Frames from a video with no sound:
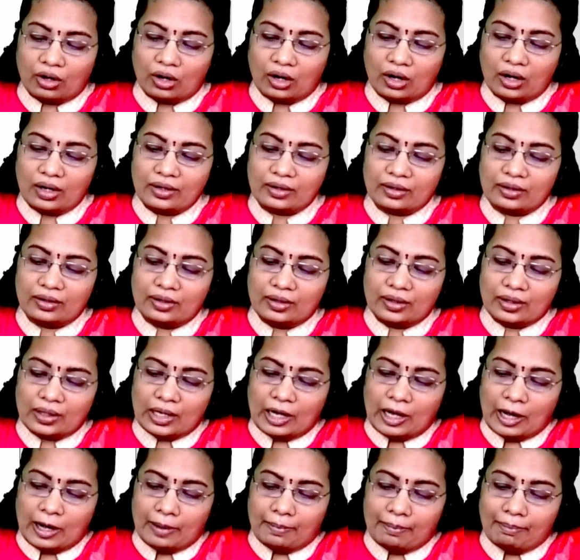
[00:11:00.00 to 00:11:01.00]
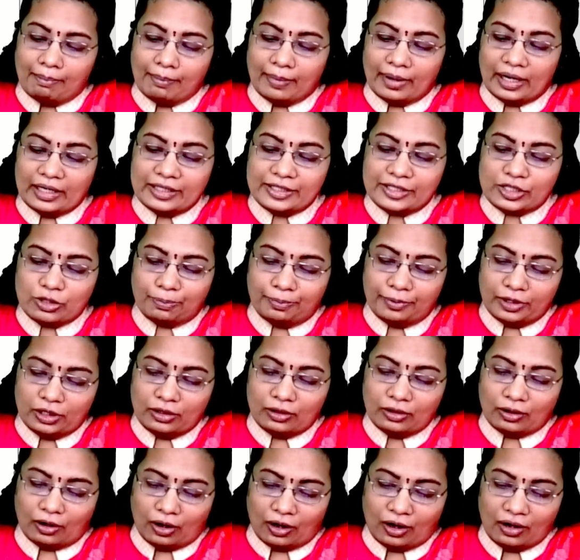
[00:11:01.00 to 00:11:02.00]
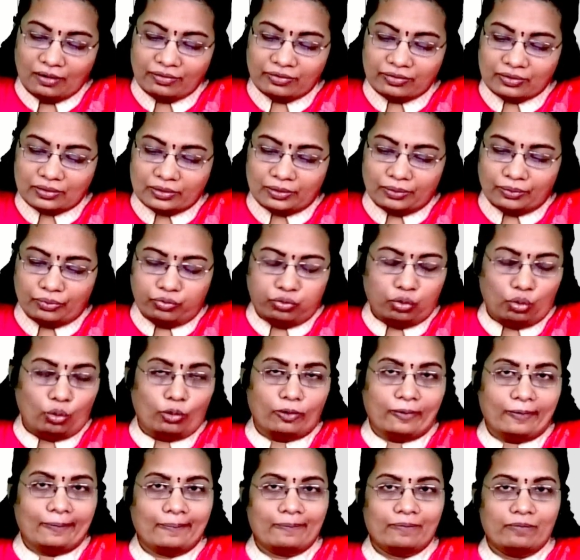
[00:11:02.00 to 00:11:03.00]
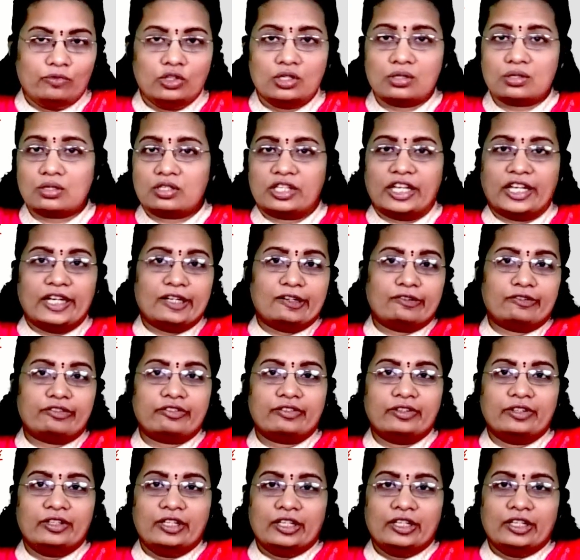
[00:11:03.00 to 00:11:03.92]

or multiple of 4. This is enough.